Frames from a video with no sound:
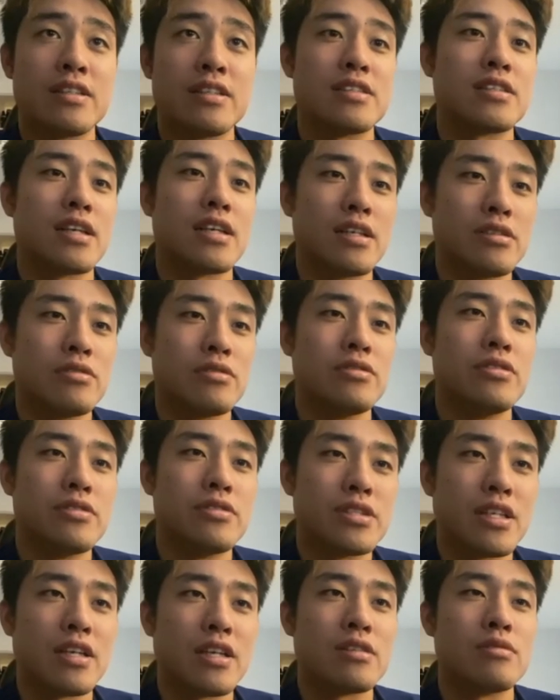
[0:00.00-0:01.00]
decided to
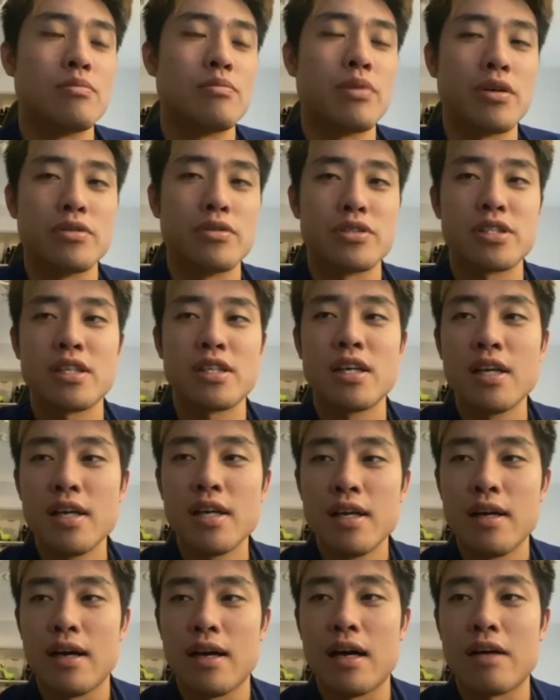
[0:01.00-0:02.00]
use that to post
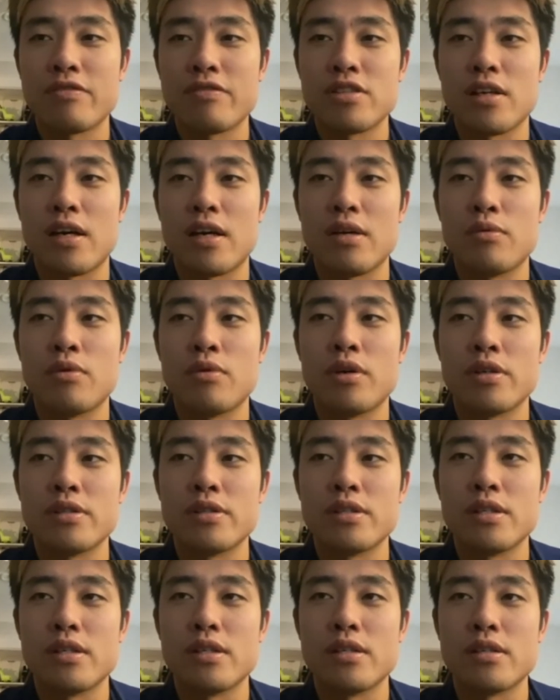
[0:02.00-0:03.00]
after I
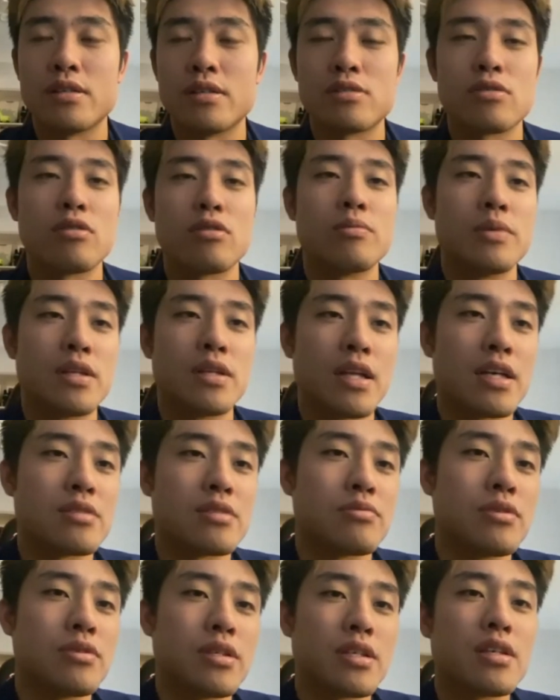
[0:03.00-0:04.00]
won the tournament
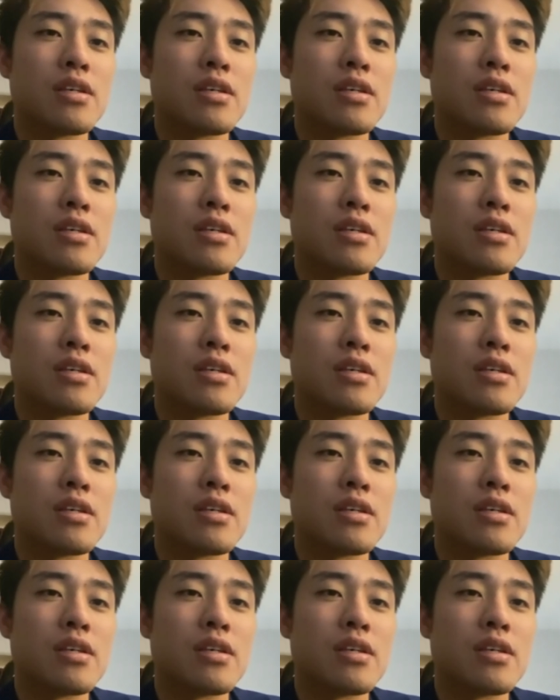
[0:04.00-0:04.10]
last week.